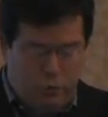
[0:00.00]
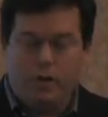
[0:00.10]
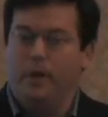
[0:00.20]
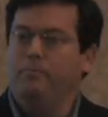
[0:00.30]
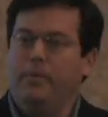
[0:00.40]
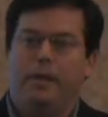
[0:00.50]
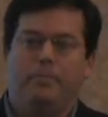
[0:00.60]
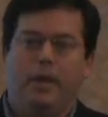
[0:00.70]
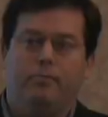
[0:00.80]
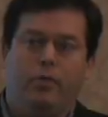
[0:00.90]
You can meet
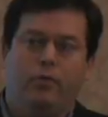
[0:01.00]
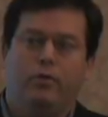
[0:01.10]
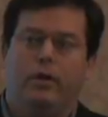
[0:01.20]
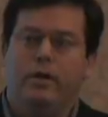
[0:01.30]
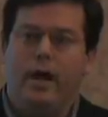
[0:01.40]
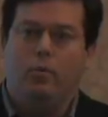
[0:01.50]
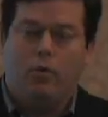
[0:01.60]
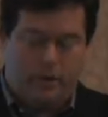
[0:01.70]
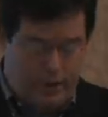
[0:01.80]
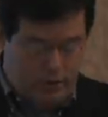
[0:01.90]
people through the
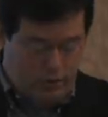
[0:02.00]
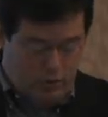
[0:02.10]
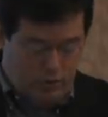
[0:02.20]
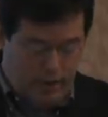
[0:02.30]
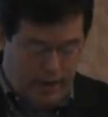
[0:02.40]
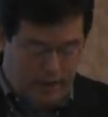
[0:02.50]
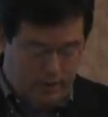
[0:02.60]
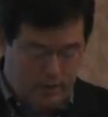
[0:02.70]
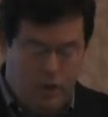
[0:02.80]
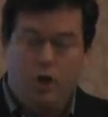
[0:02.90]
network that you
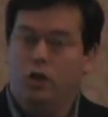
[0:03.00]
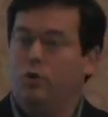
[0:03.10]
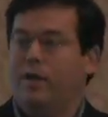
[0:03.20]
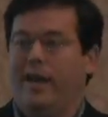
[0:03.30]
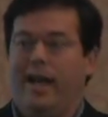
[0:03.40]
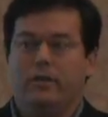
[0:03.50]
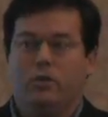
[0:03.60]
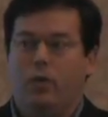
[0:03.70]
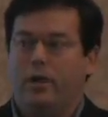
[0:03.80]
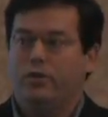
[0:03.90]
create. You can
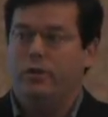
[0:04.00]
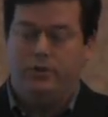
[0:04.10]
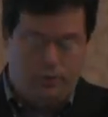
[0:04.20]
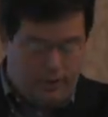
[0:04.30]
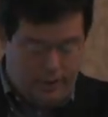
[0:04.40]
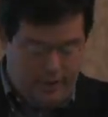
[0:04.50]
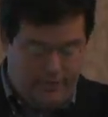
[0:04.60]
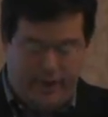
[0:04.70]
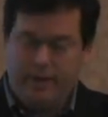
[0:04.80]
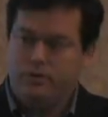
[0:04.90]
ask questions. You can
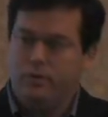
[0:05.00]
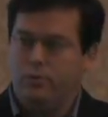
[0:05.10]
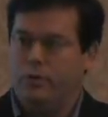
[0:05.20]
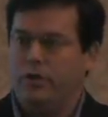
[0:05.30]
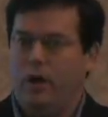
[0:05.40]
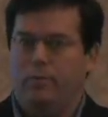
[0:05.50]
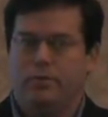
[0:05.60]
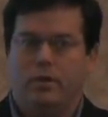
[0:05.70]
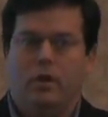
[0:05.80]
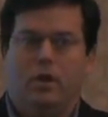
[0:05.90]
give answers, which
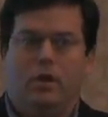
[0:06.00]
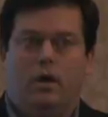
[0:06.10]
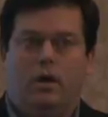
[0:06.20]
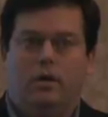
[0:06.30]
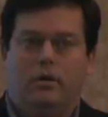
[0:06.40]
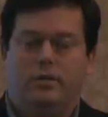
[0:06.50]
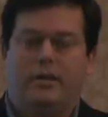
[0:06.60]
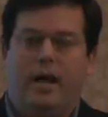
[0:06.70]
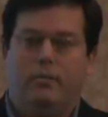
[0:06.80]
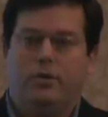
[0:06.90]
helps
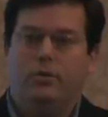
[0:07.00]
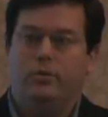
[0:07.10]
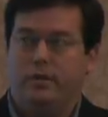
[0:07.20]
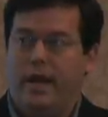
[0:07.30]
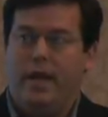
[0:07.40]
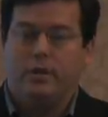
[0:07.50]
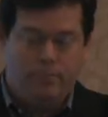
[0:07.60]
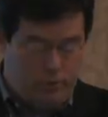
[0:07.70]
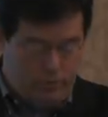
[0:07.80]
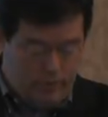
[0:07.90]
establish you as an
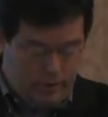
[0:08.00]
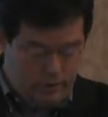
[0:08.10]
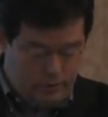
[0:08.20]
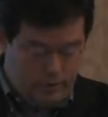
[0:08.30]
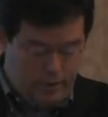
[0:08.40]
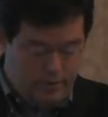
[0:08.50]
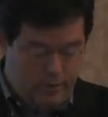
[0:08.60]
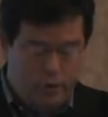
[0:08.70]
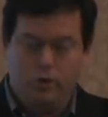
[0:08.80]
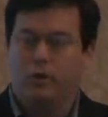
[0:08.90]
expert in your industry.
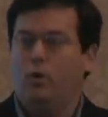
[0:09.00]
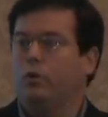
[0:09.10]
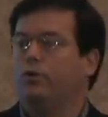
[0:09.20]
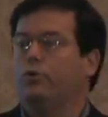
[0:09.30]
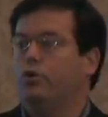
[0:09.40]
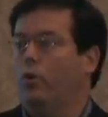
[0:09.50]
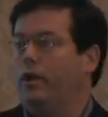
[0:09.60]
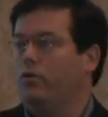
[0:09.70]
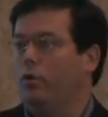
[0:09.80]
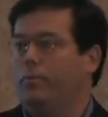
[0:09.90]
You can also
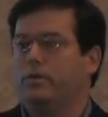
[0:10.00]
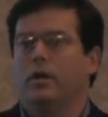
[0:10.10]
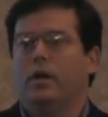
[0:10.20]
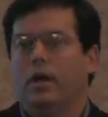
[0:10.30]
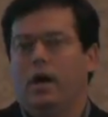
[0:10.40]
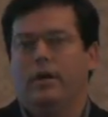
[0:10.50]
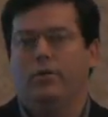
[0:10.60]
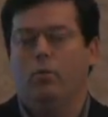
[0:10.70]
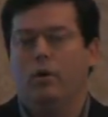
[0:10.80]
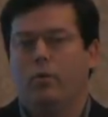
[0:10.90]
join groups. I'll
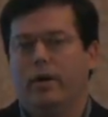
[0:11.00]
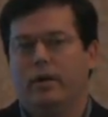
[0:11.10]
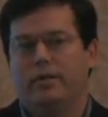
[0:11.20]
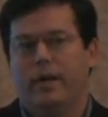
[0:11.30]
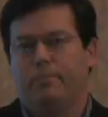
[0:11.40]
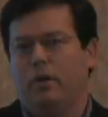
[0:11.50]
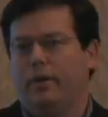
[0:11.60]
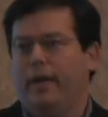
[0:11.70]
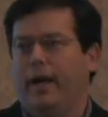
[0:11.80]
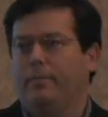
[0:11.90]
give you one quick example
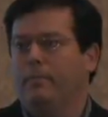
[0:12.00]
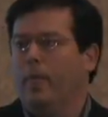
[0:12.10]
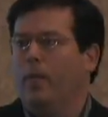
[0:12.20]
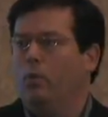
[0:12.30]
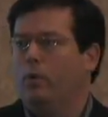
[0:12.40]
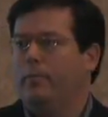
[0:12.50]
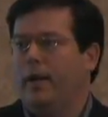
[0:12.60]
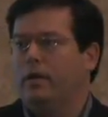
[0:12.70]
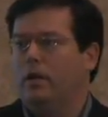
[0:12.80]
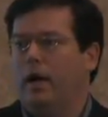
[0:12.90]
on that. One of
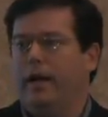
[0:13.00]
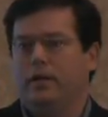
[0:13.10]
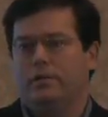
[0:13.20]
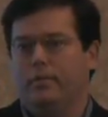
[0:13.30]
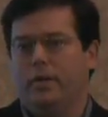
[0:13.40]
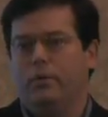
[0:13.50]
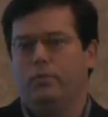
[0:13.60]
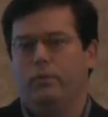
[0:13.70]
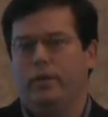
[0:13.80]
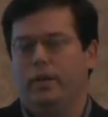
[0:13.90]
my clients, somebody
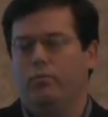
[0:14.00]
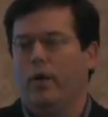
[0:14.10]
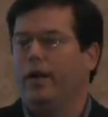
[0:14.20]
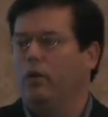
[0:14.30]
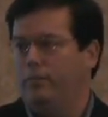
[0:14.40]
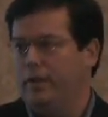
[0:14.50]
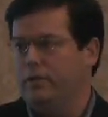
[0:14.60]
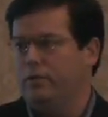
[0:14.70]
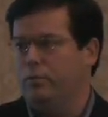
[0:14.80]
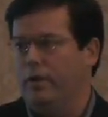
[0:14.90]
who we did regular
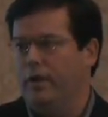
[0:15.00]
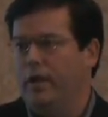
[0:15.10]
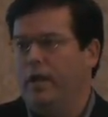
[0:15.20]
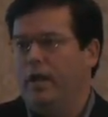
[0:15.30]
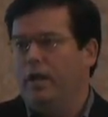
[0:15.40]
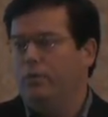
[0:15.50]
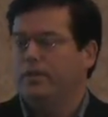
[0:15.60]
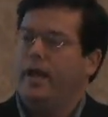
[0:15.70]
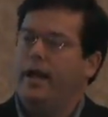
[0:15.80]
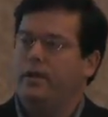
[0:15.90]
business with, he
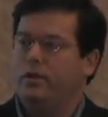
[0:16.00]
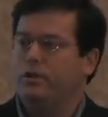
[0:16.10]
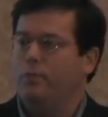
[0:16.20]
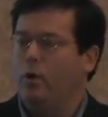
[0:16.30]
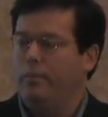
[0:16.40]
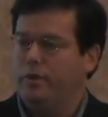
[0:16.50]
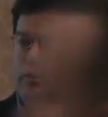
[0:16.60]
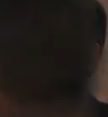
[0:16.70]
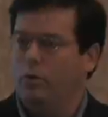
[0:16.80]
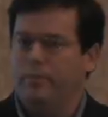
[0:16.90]
was the head of the small
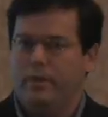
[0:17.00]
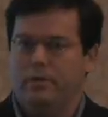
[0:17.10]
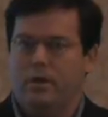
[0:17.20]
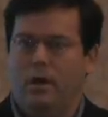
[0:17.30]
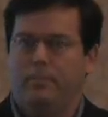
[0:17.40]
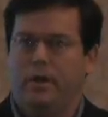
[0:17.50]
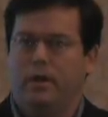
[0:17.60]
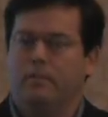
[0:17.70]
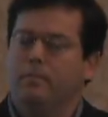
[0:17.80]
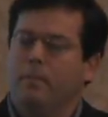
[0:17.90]
business group at this
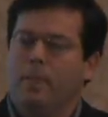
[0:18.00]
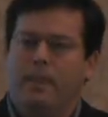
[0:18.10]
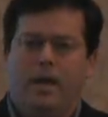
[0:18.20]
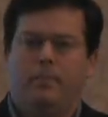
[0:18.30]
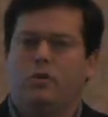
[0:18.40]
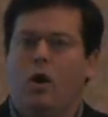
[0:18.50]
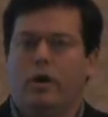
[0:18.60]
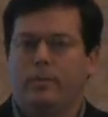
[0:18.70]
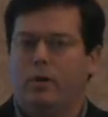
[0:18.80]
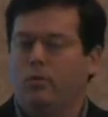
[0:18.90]
company. I've been
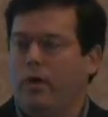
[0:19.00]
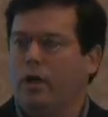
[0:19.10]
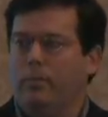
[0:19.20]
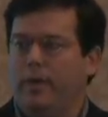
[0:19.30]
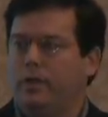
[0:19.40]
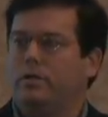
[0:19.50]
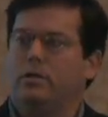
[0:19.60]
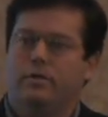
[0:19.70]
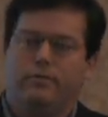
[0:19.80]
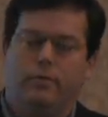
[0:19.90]
talking to him on a regular
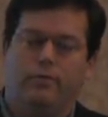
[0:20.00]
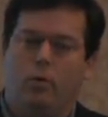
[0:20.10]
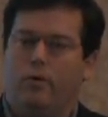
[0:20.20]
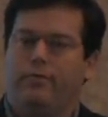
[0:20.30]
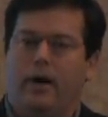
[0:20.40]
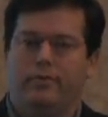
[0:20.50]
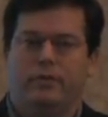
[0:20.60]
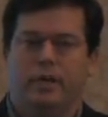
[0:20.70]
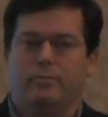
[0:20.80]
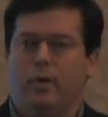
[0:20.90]
basis for 4, 5,
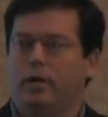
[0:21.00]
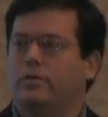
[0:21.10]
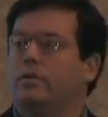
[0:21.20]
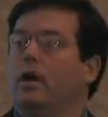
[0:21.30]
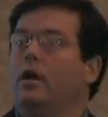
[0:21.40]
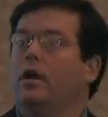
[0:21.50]
6 months.